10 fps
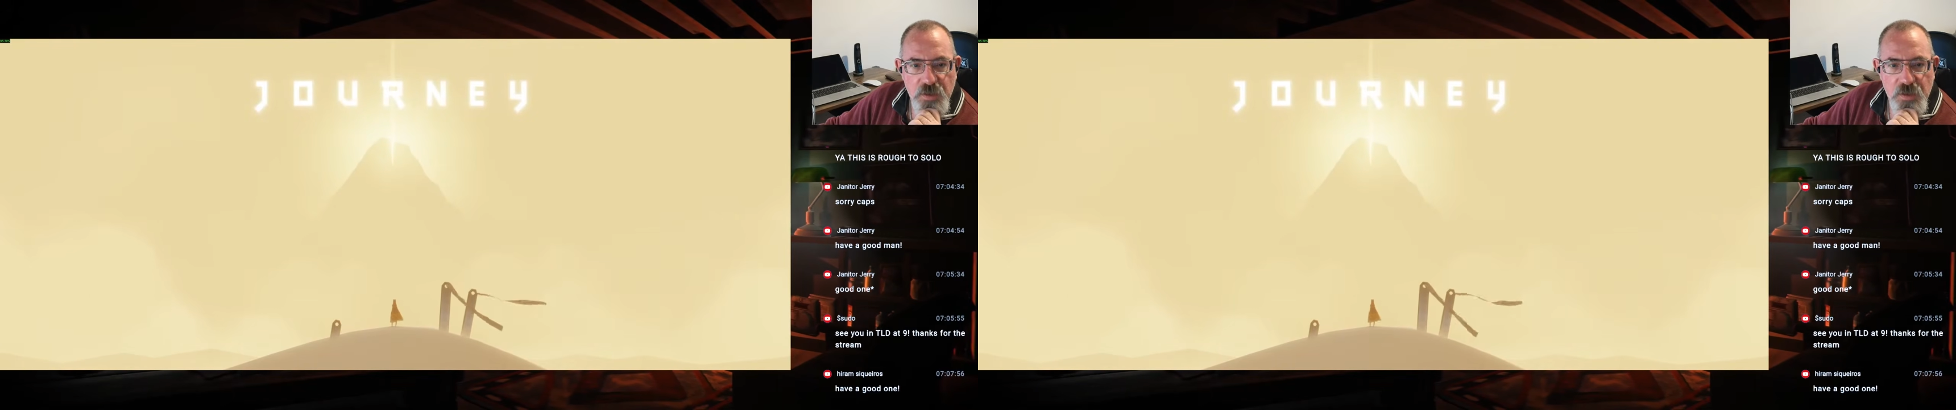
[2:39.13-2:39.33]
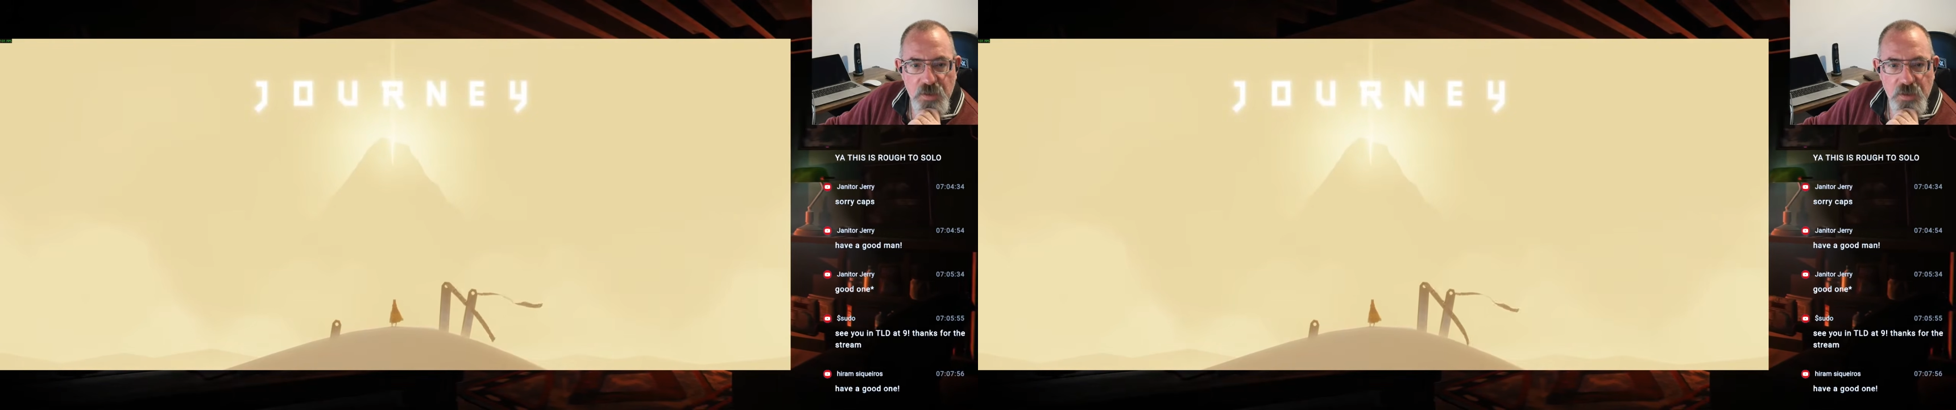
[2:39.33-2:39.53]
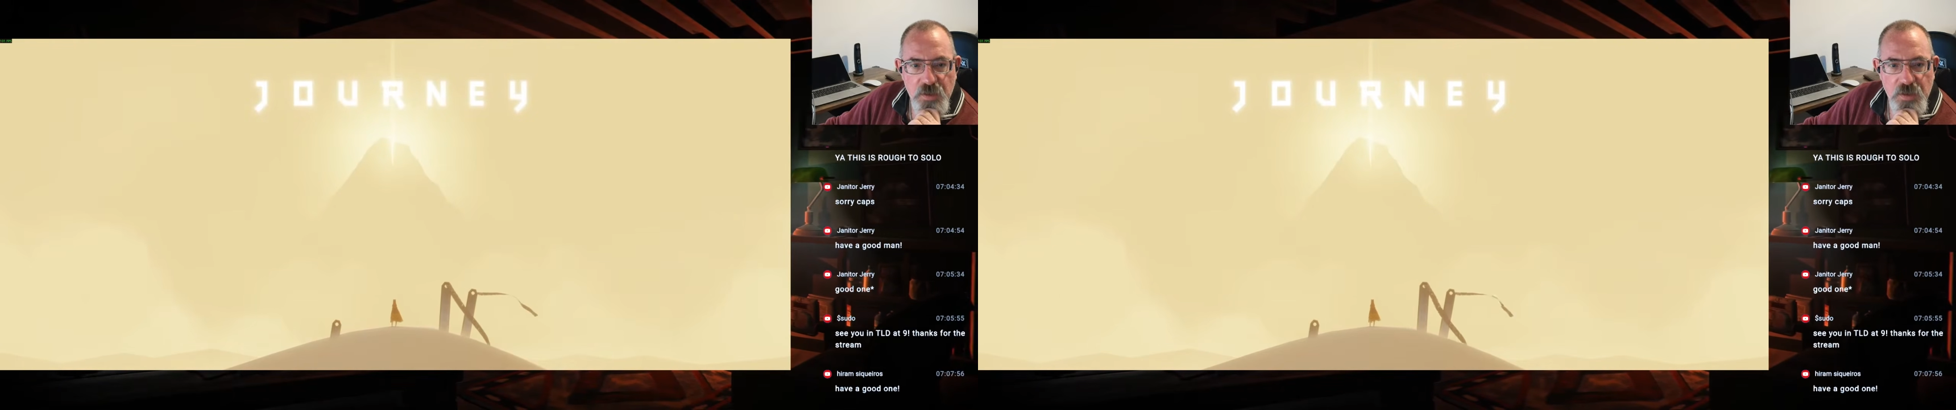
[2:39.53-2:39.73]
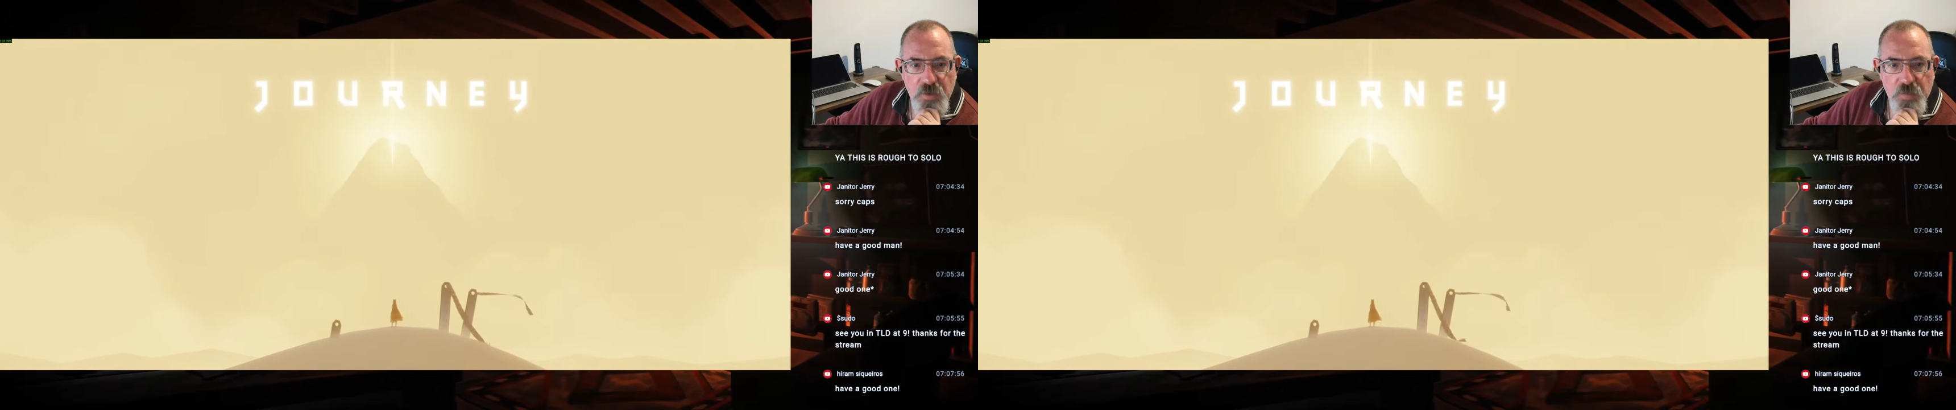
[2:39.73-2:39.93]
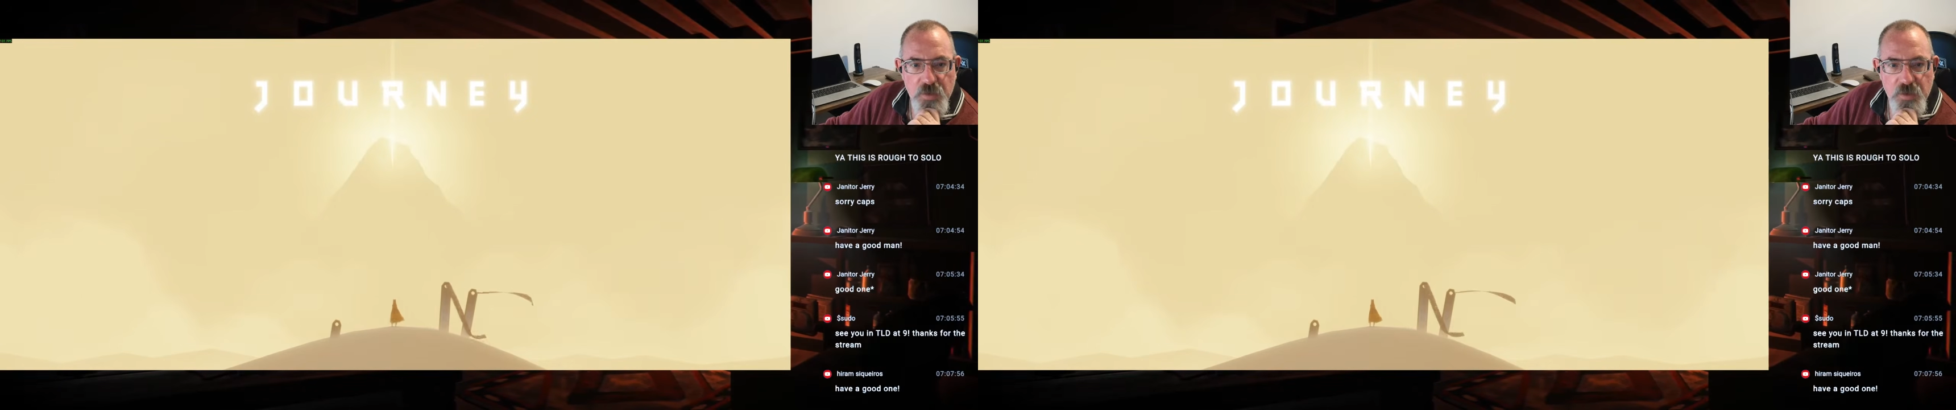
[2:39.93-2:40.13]
and the
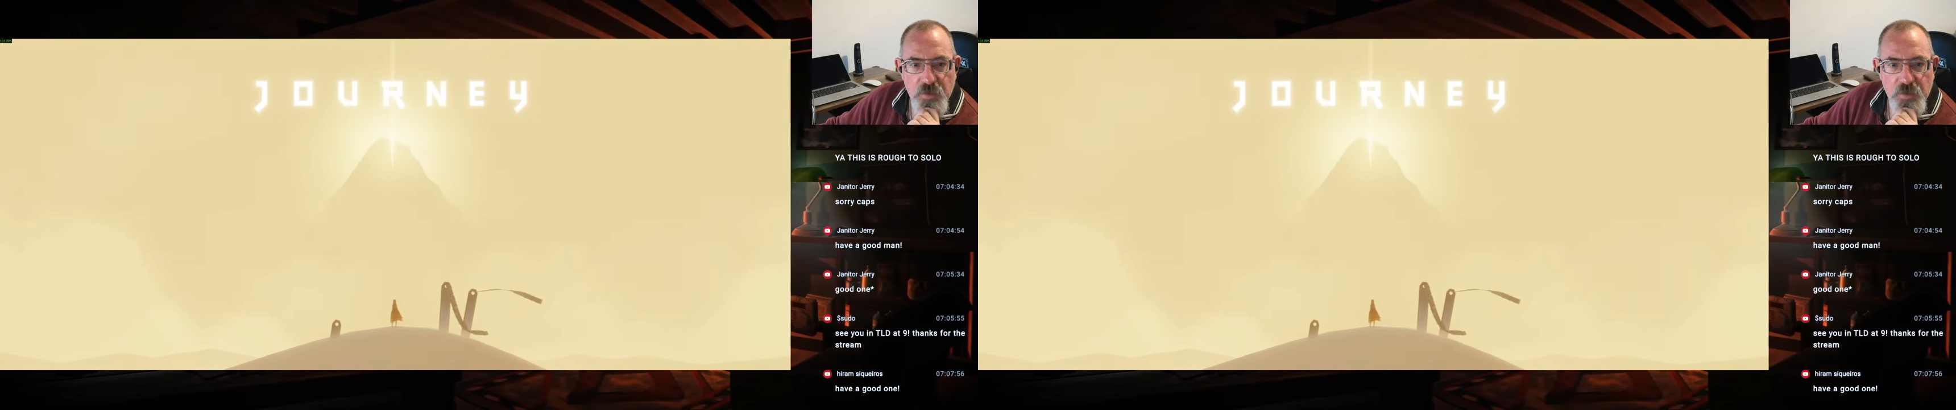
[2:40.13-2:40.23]
CPU